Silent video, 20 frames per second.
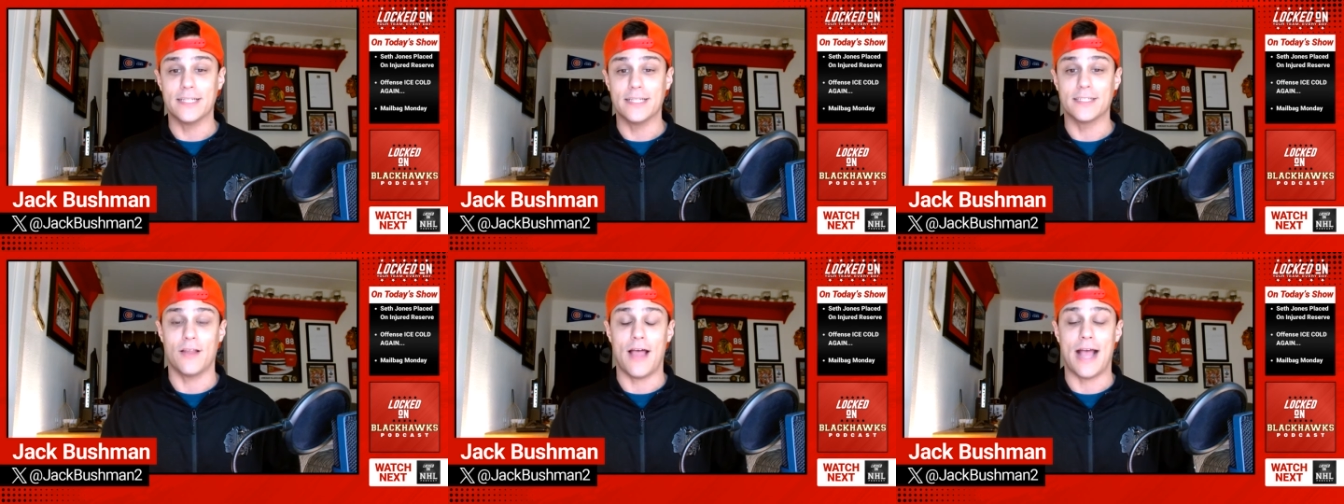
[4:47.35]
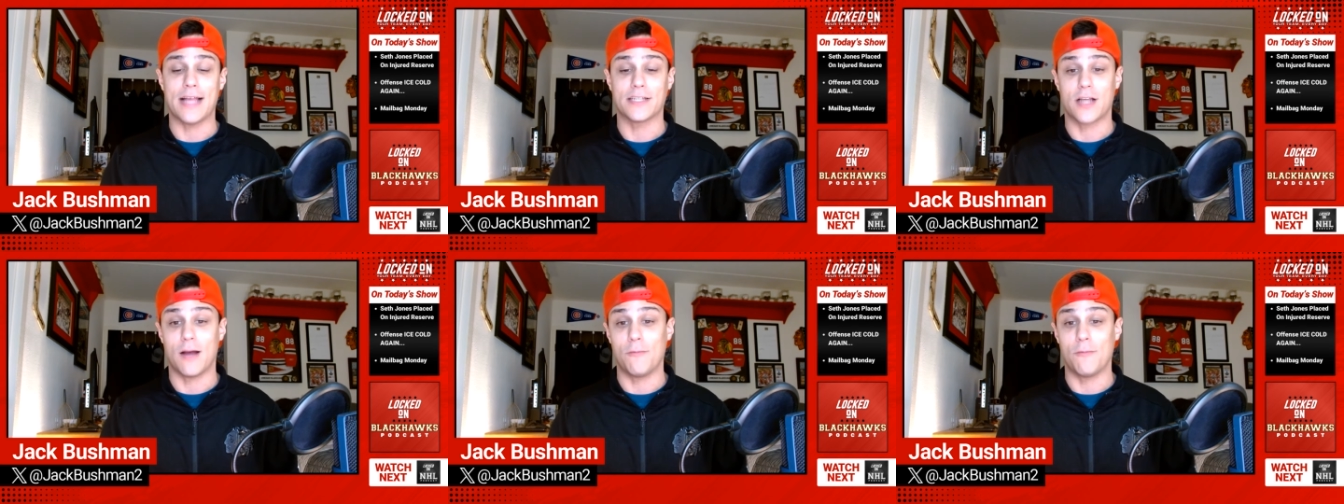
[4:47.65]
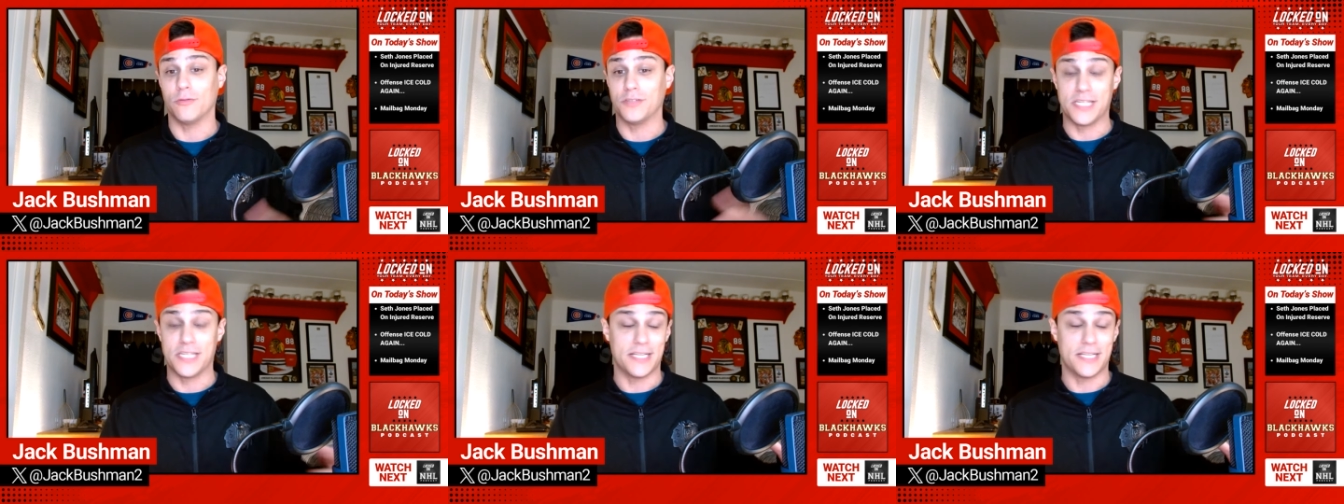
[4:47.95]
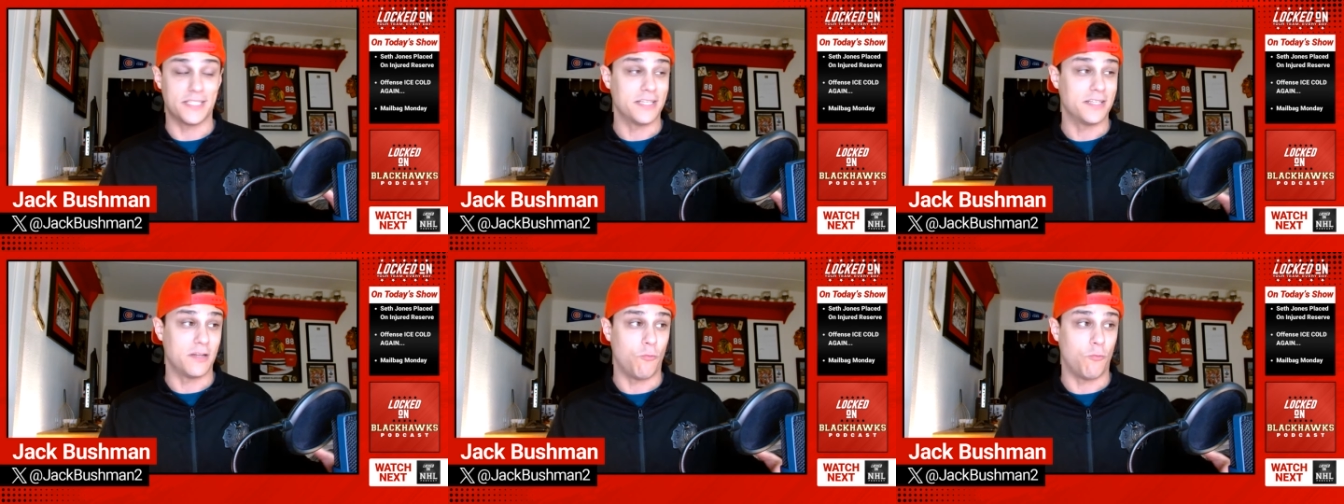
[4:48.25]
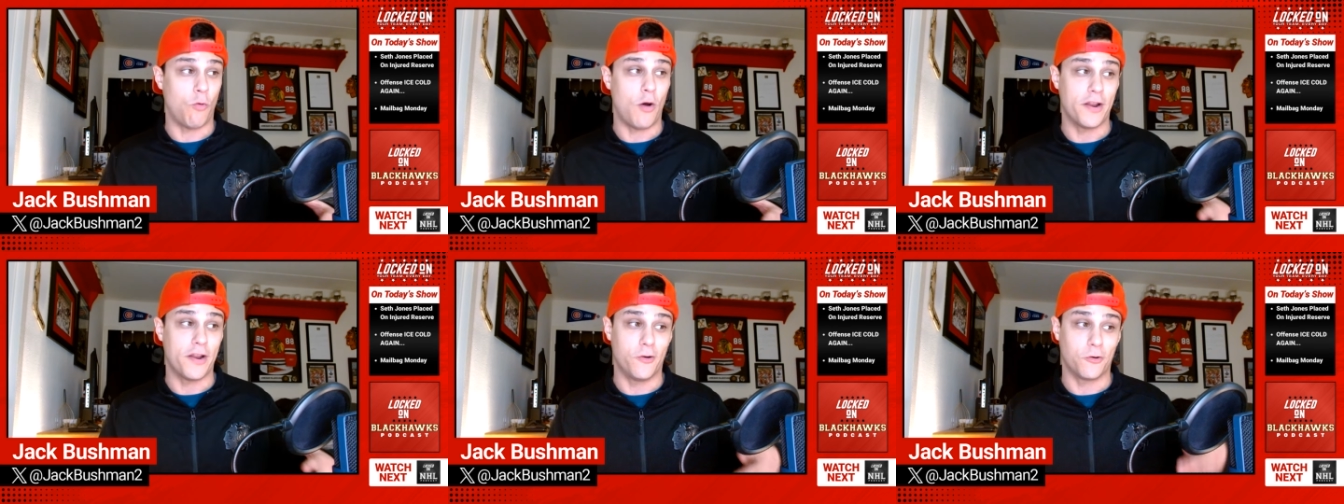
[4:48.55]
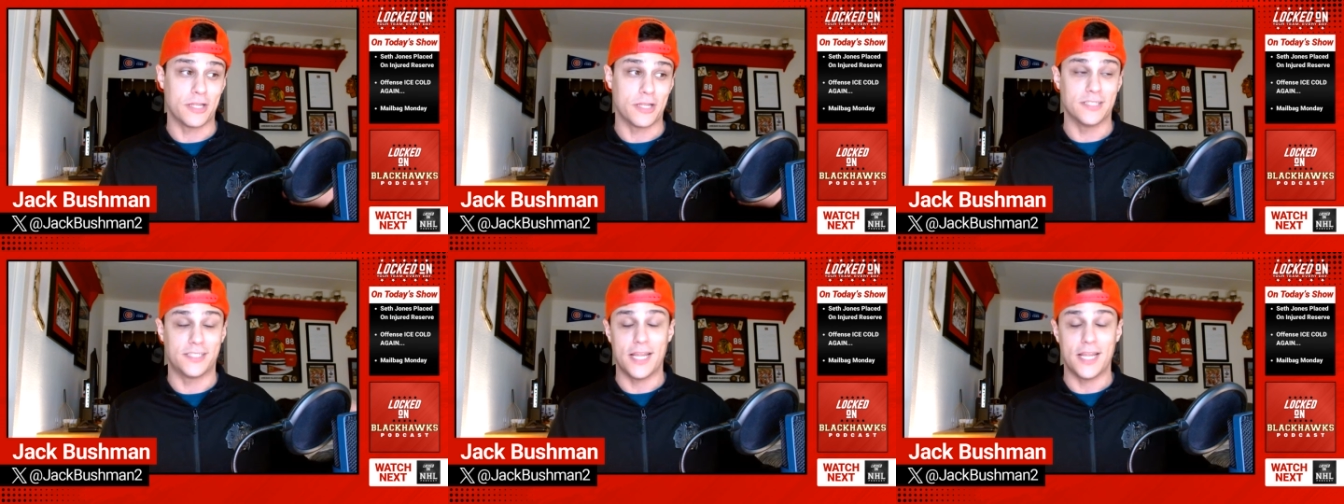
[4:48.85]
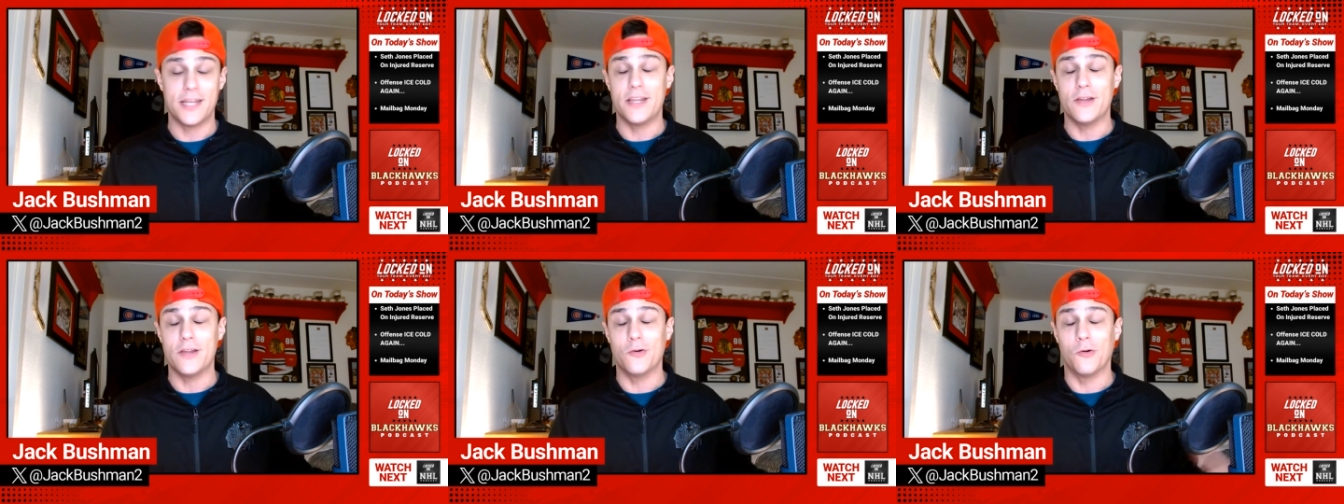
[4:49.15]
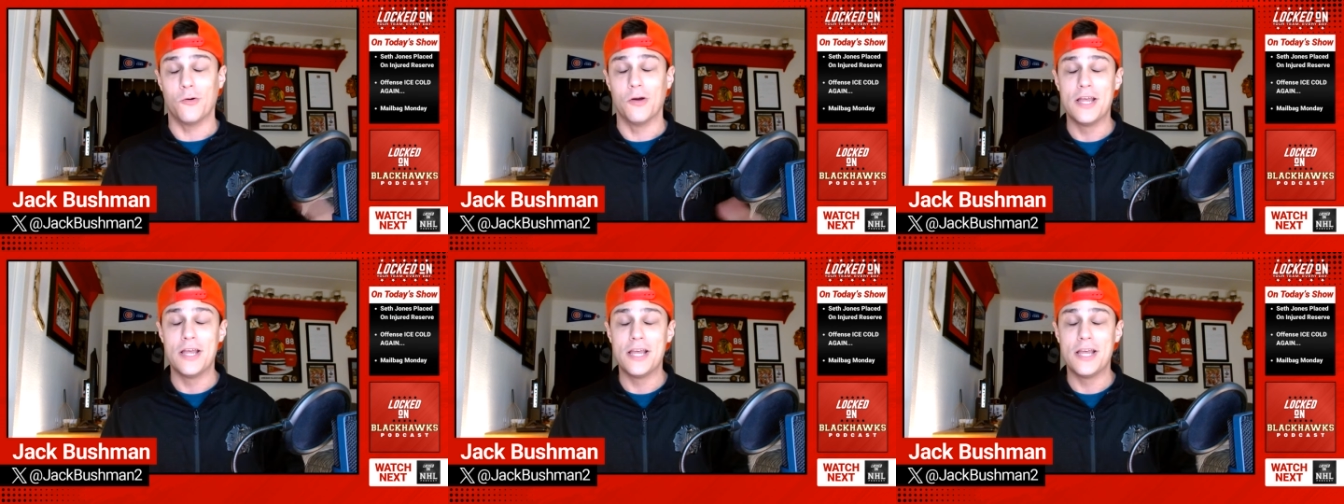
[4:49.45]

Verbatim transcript: these last couple of seasons and what he'll continue